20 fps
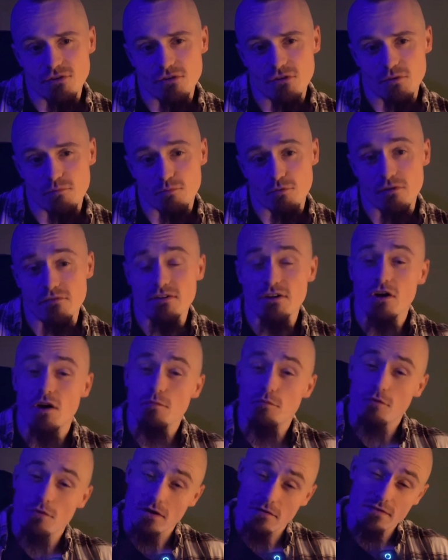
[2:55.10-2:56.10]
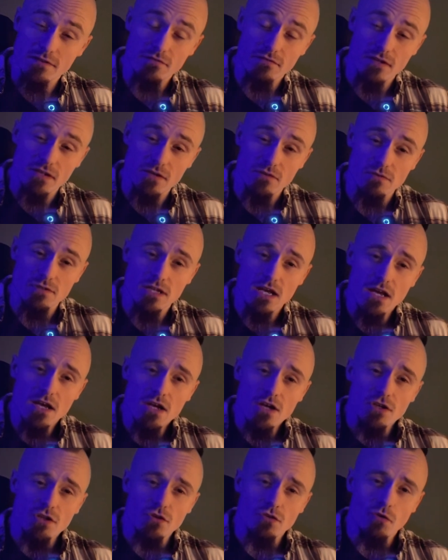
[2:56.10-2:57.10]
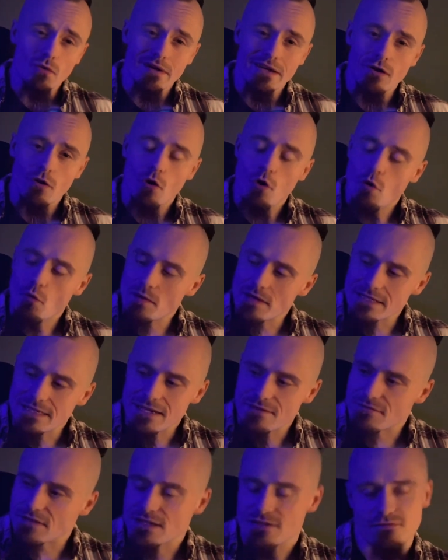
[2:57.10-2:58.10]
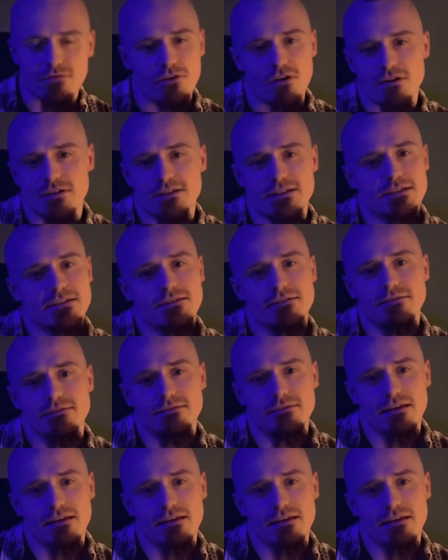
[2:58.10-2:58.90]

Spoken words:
you're privy to our previous videos, you'll know I always give this first,